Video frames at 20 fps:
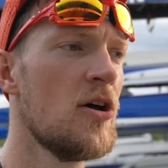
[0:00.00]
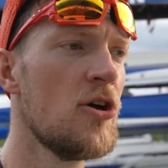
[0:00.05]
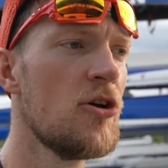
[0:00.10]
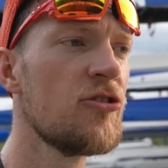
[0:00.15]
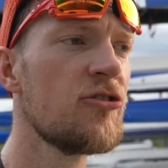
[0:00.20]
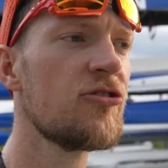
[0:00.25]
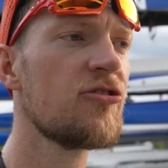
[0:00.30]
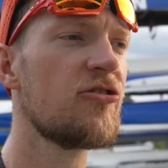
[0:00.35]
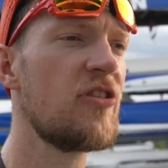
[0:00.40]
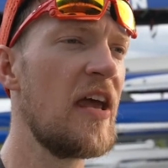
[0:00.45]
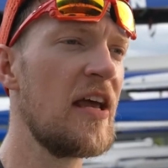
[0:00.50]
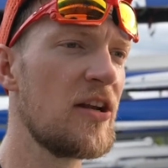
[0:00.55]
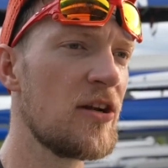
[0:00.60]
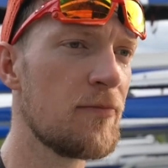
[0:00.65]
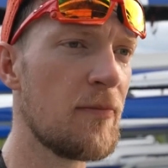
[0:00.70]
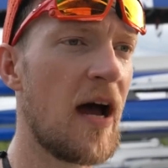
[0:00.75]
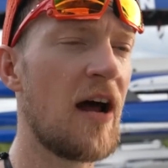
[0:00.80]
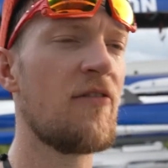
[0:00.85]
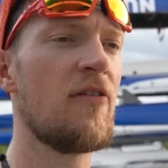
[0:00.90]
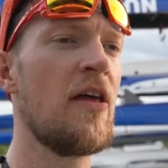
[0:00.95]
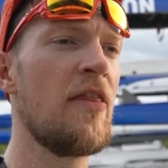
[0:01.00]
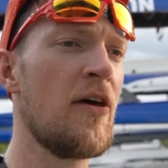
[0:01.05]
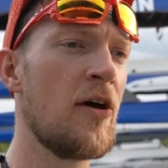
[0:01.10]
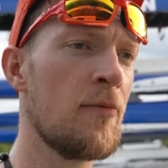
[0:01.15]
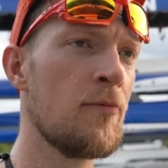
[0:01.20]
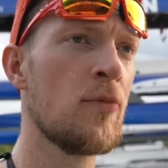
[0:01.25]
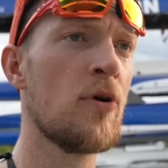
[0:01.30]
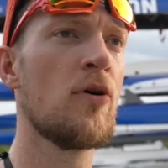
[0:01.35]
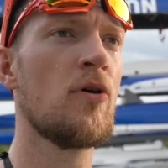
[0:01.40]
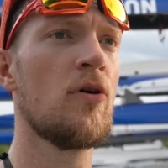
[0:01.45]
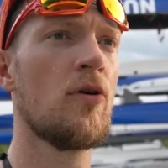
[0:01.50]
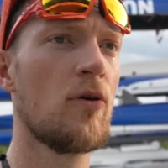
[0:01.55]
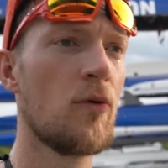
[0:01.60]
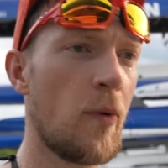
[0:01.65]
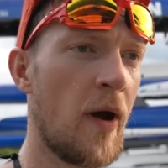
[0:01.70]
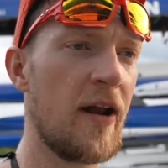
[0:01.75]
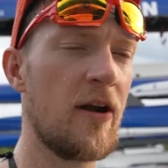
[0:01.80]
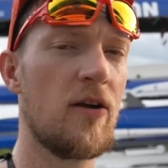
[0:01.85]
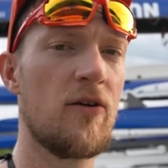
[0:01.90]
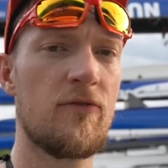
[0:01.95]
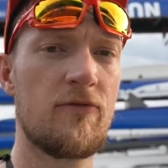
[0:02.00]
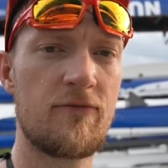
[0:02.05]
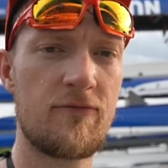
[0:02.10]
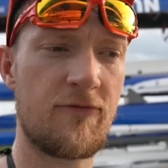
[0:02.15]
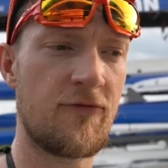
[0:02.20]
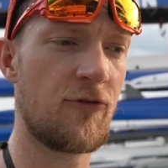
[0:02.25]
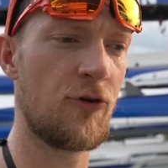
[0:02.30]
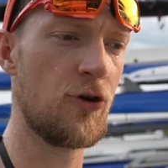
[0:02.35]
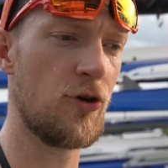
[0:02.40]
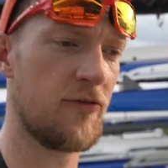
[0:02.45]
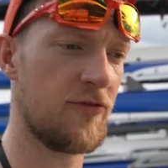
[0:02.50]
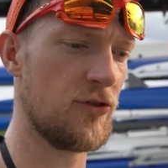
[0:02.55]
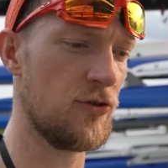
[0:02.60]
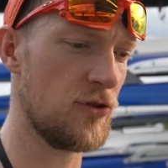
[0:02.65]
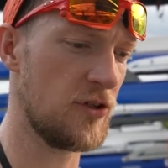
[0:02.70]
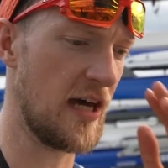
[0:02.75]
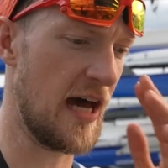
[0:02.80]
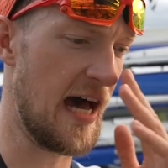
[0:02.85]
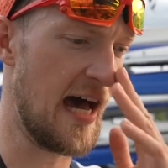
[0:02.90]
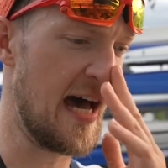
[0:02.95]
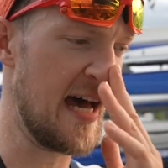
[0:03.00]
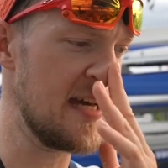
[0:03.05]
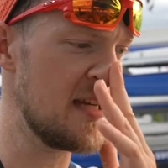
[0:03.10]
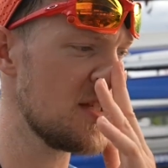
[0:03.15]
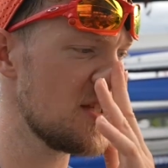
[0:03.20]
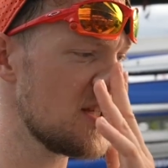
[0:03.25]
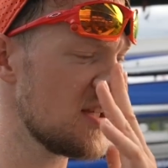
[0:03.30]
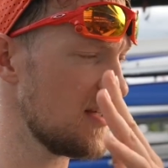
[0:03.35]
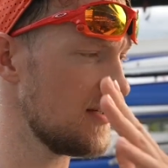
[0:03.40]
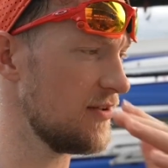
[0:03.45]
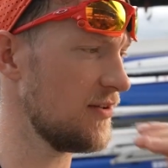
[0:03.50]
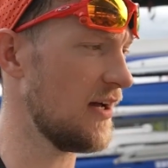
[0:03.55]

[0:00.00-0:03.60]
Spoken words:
stayed in my rhythm, went through a few guys,